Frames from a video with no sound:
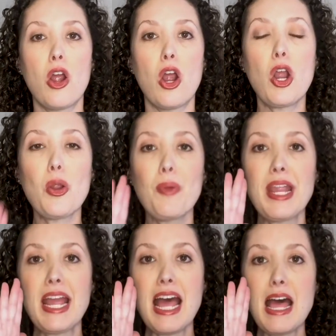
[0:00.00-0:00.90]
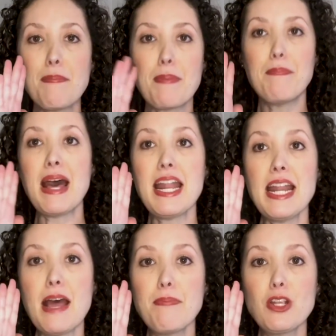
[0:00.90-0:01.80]
Hurry up, button
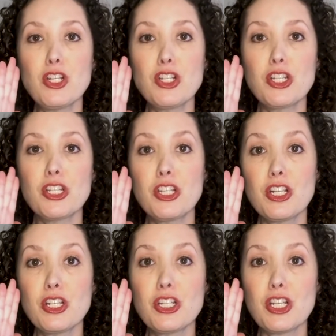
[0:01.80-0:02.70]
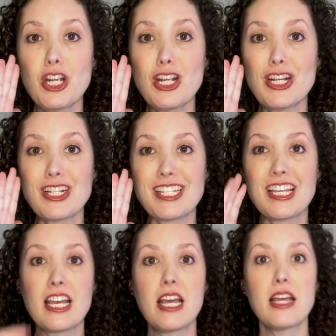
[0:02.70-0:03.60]
up your shirt.
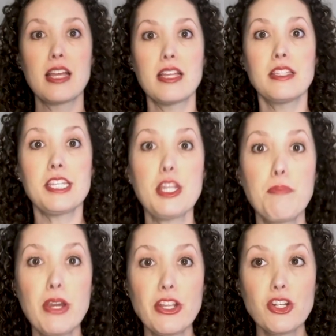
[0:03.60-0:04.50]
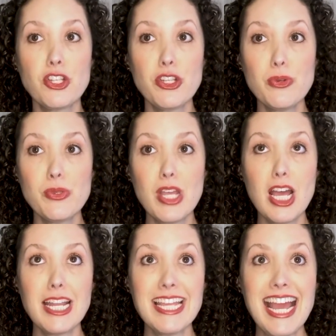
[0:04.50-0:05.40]
Did you put your shoes
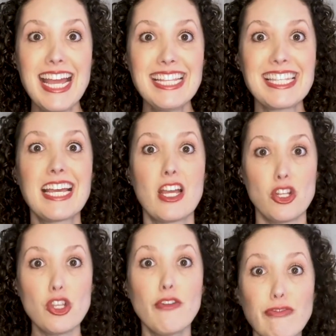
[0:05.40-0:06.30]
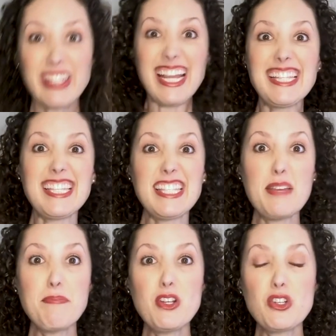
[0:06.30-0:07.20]
on yet? Don't forget to
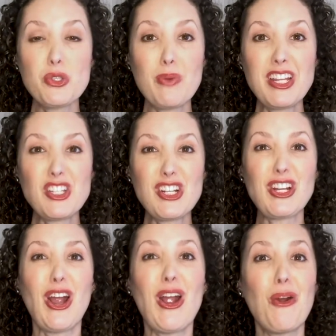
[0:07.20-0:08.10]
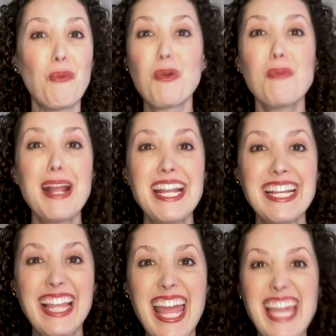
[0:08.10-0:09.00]
zip your sweatshirt. We're running
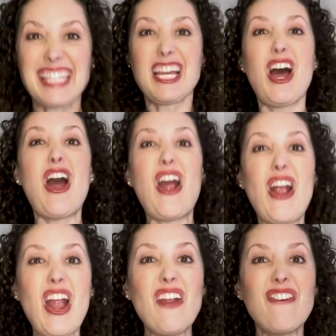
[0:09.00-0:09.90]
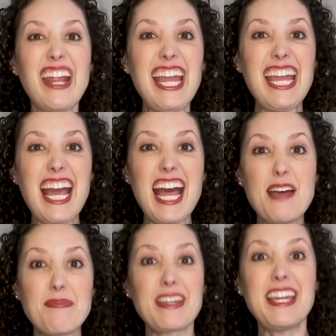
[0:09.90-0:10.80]
late. Hurry up.